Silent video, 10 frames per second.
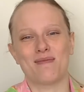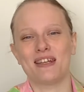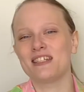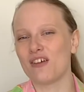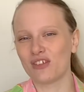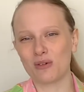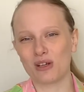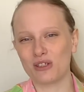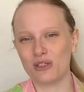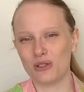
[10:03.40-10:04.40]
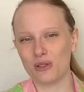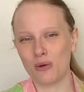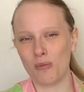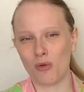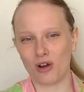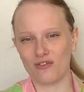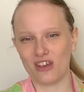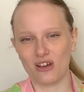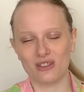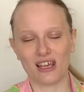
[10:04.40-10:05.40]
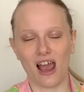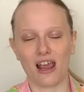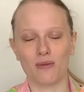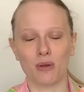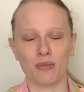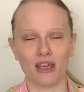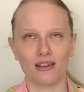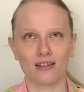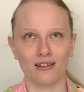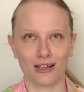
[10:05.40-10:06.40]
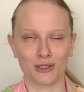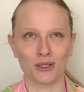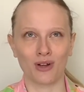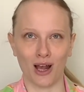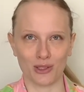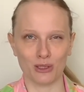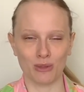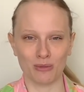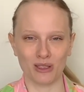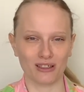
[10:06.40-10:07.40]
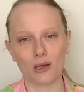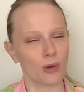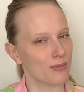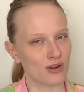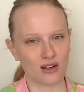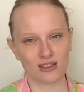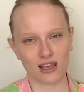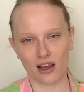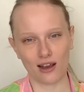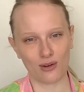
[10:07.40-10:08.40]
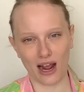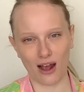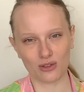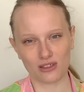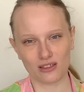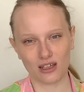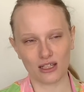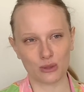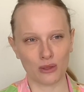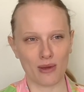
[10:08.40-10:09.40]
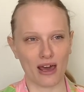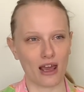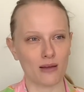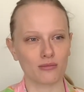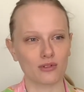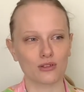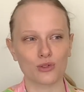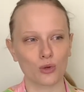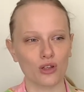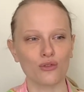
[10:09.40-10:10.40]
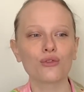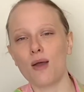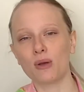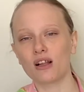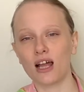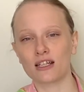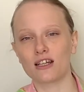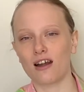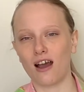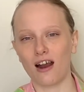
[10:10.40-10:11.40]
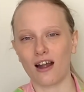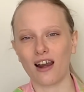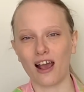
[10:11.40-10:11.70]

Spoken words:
and I definitely want to do more of those. I am a big collector of costuming books. I buy books like I own a house. It's really bad. I'm a collector at heart.